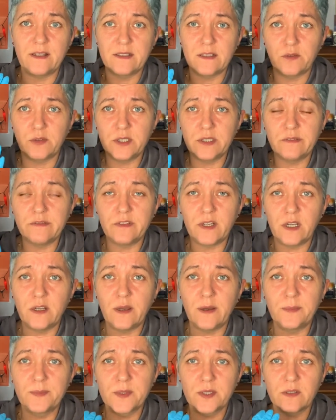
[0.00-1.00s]
So it
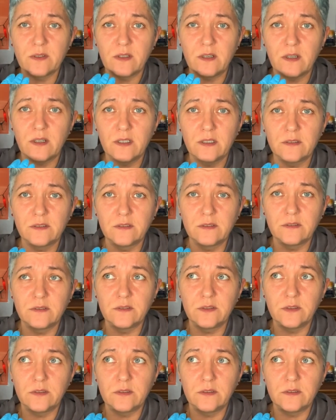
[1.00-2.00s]
develops uh,
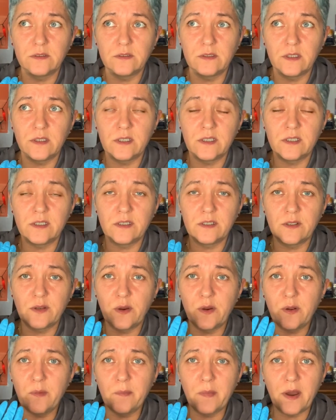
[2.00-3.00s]
in the
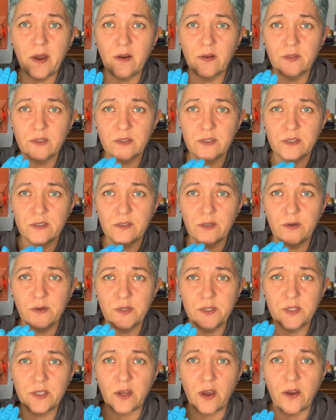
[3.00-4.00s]
whole mouth. The whole
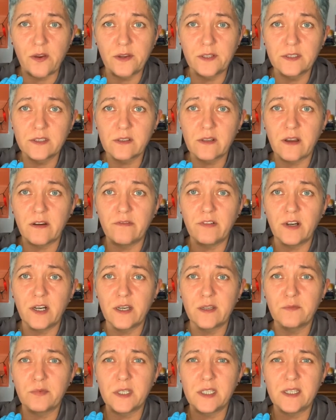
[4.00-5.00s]
tongue is covered
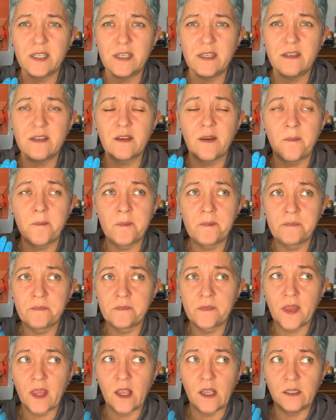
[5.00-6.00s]
with heat
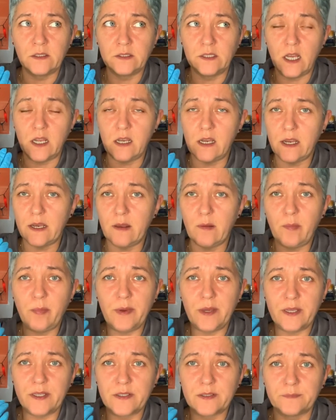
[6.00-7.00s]
a little
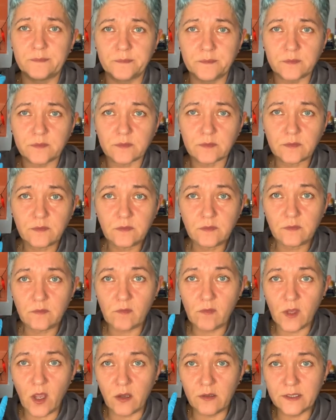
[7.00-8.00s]
bit
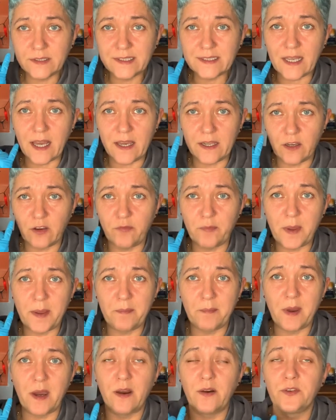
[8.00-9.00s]
on the side of my
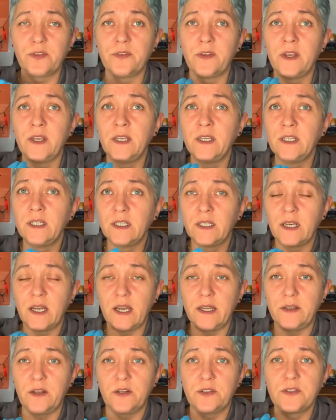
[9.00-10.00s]
mouth
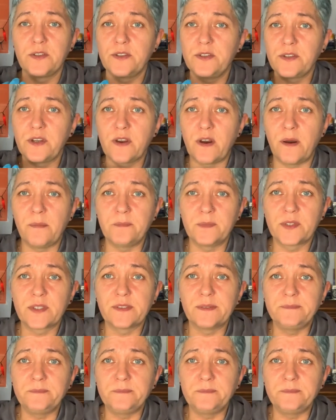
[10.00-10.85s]
and also the gums.